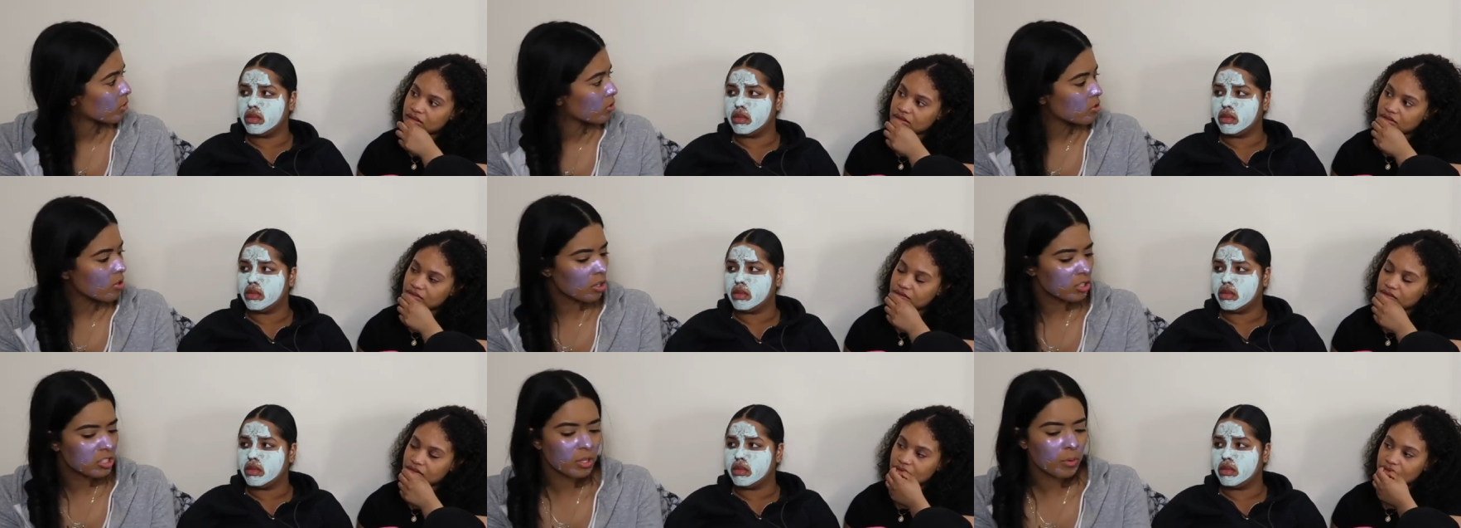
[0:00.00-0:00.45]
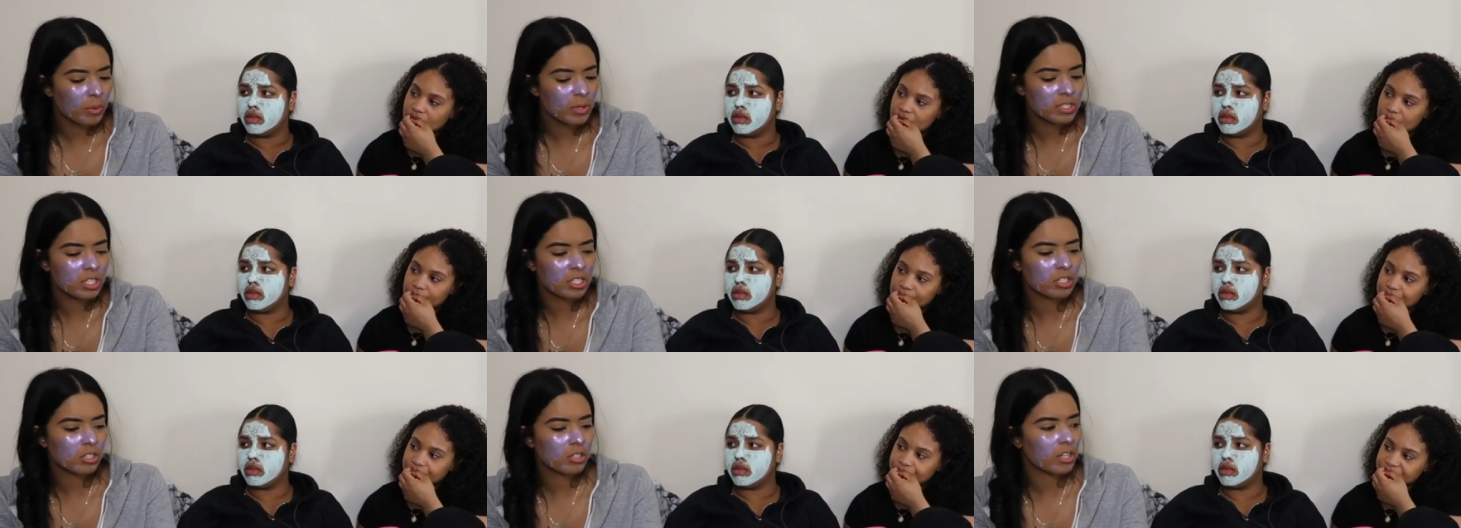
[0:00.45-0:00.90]
Speaker 1: Yo, she wasn't.
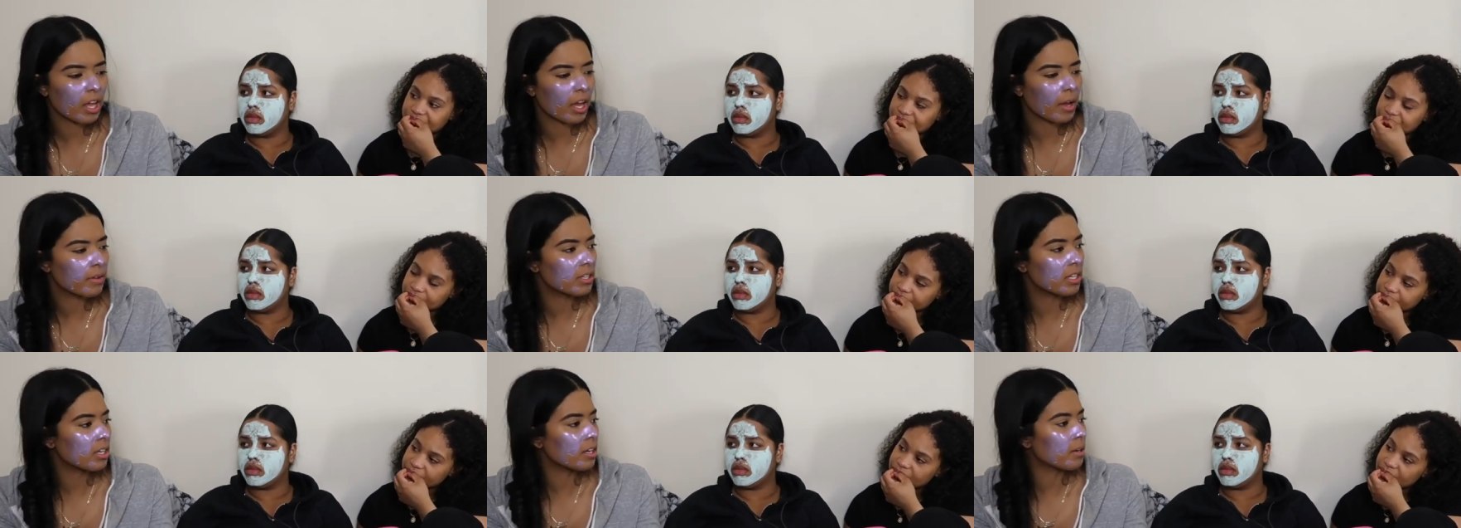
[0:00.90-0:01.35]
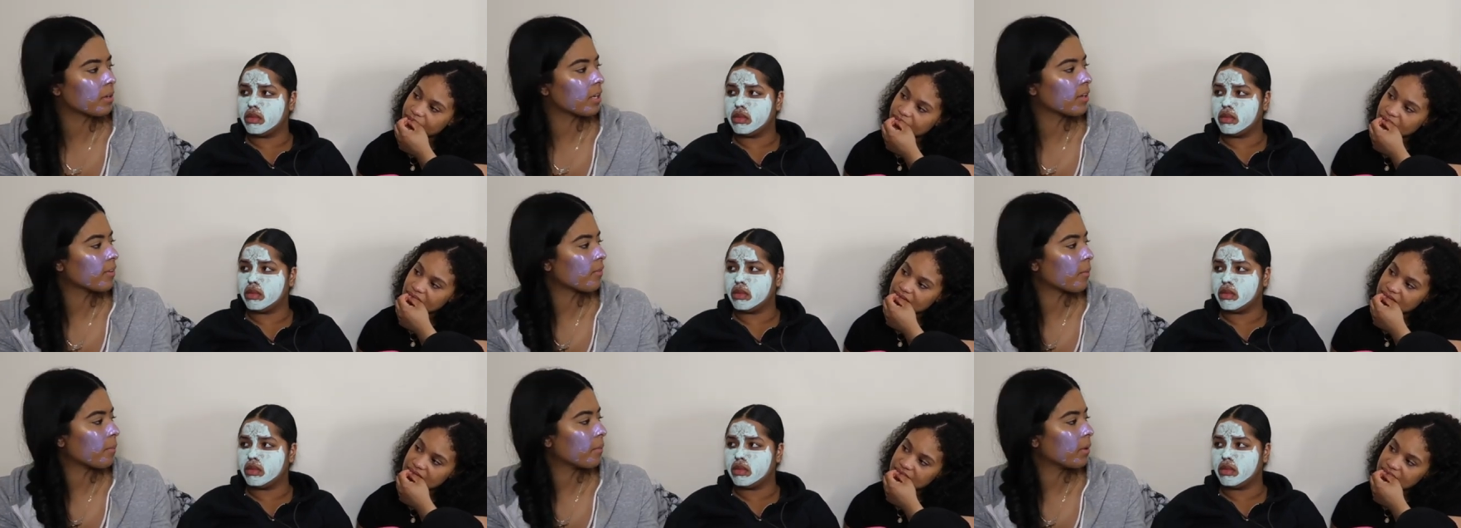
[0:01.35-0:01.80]
She was. I didn't
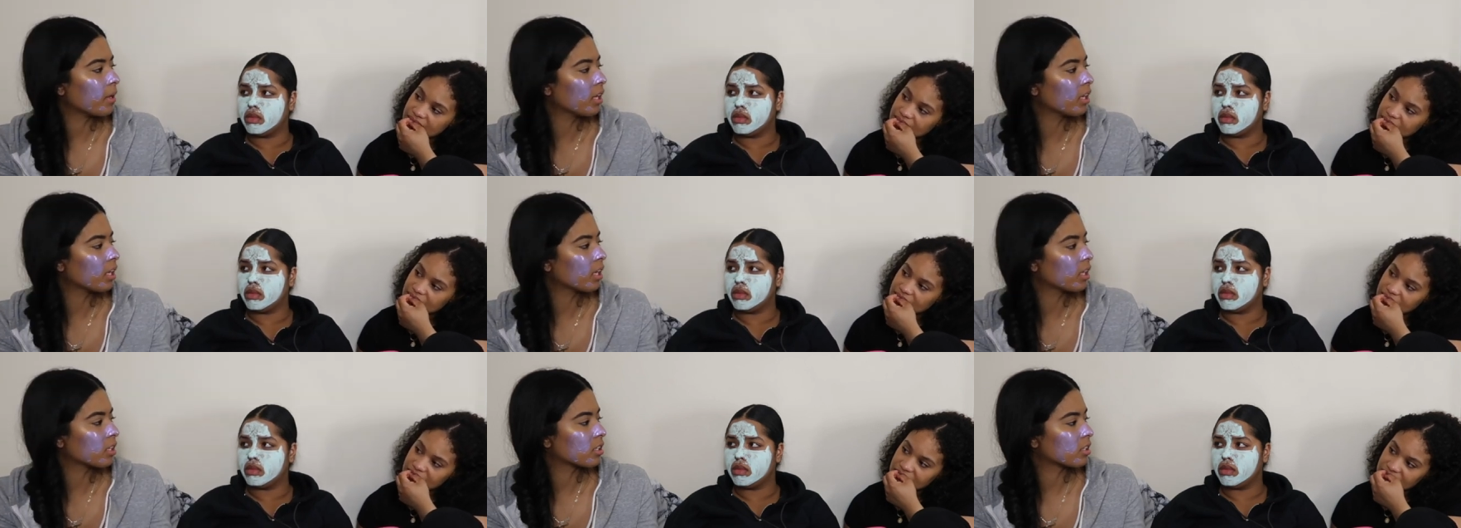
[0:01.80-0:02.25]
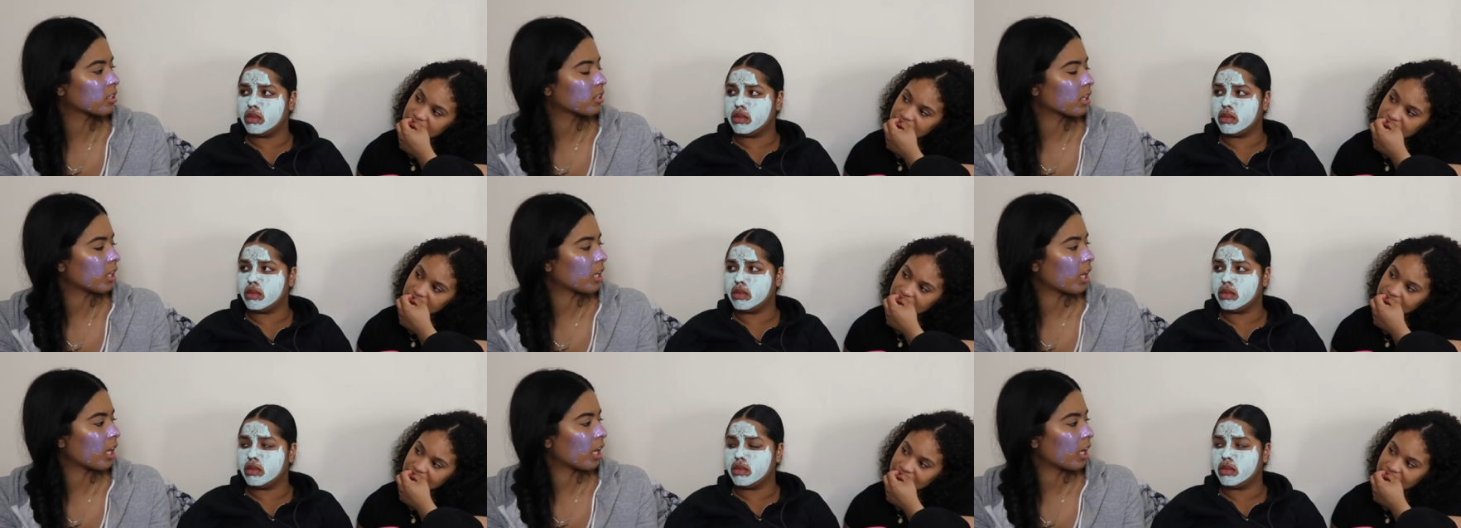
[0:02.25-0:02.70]
even mean
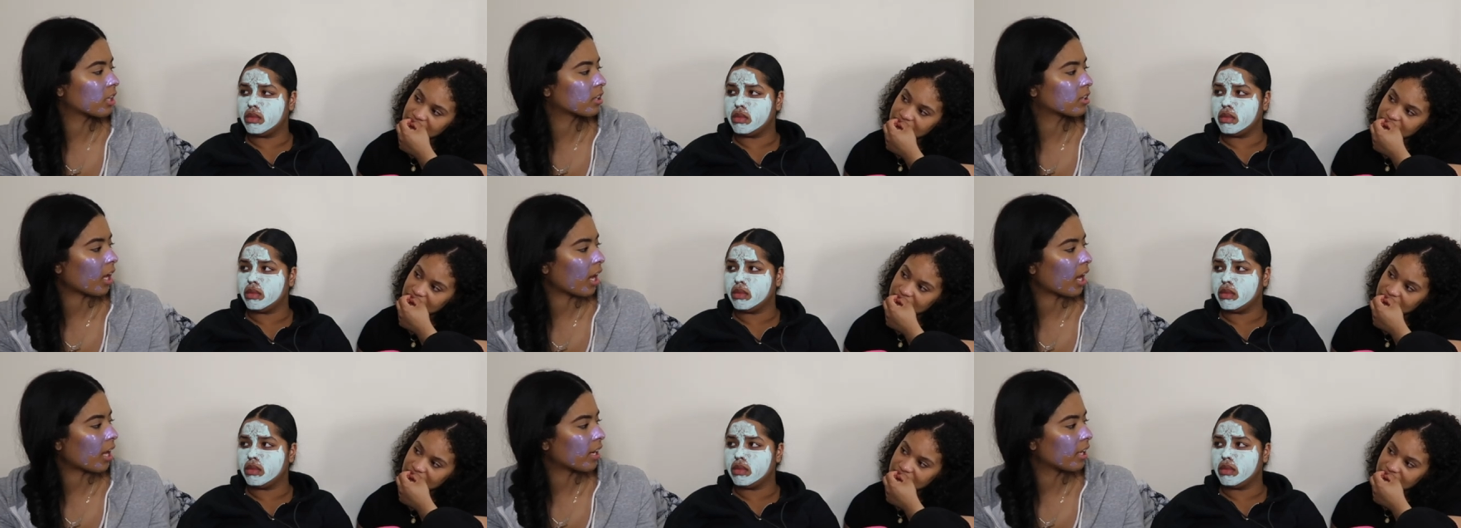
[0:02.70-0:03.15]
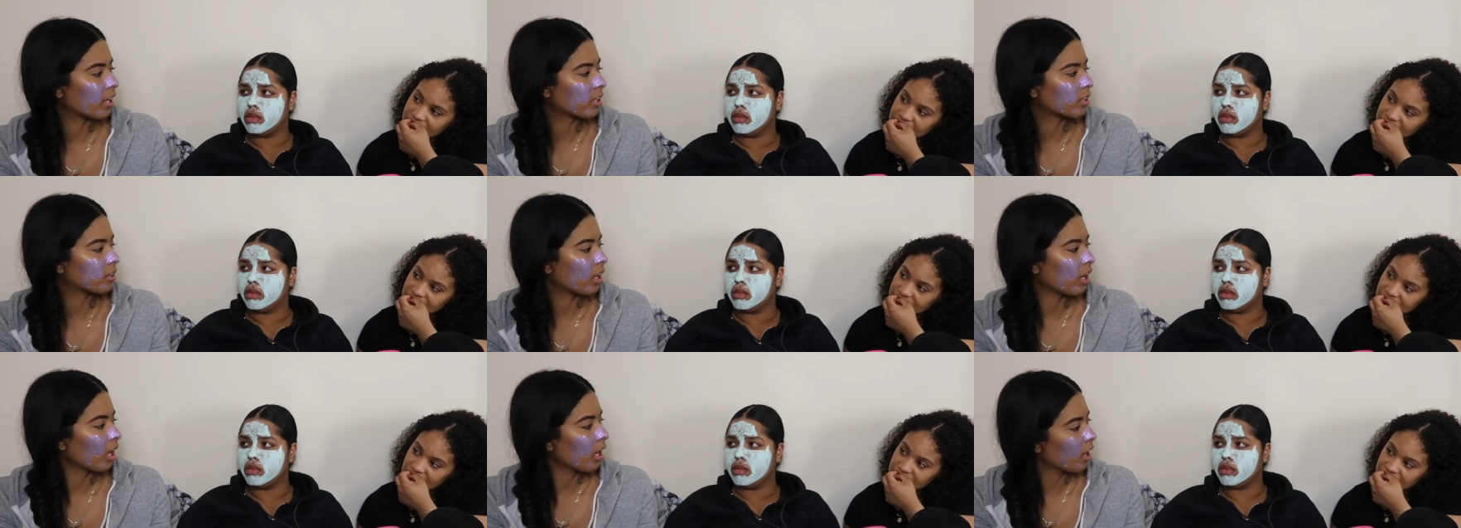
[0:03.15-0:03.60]
it like that. Like,
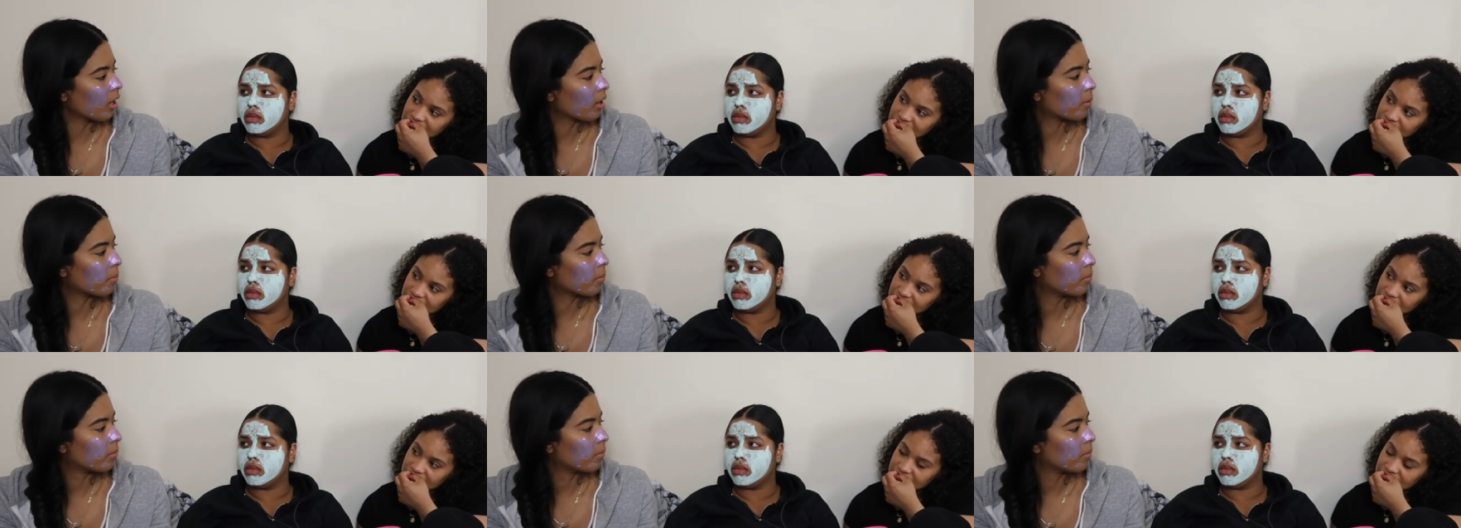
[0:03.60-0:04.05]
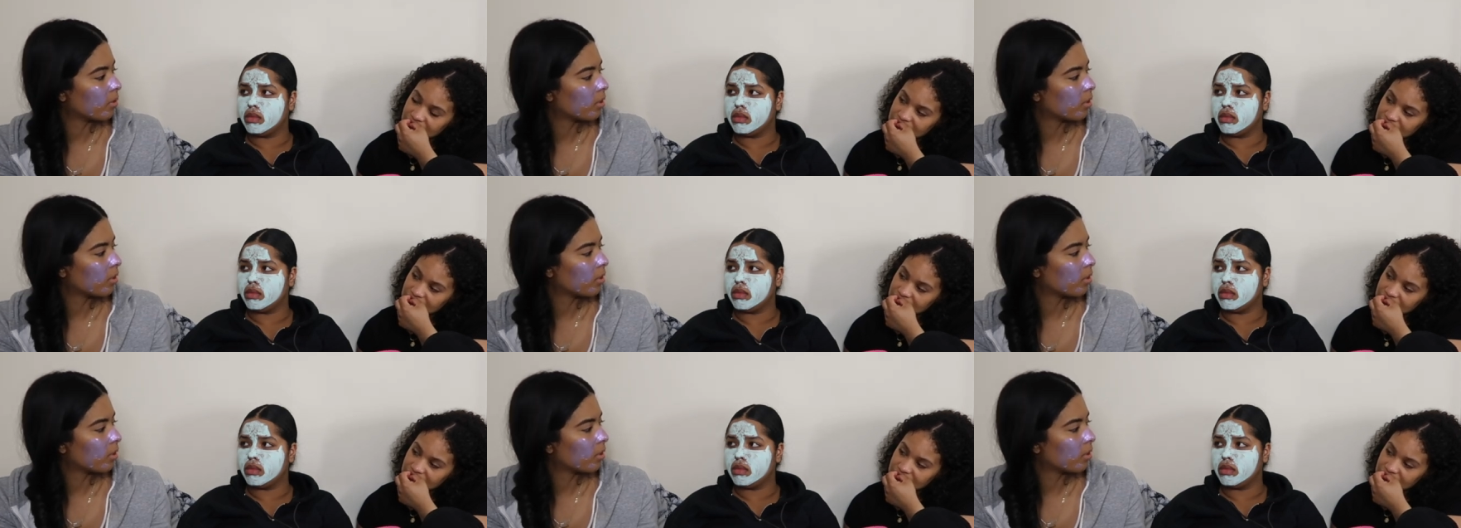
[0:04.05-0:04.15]
damn.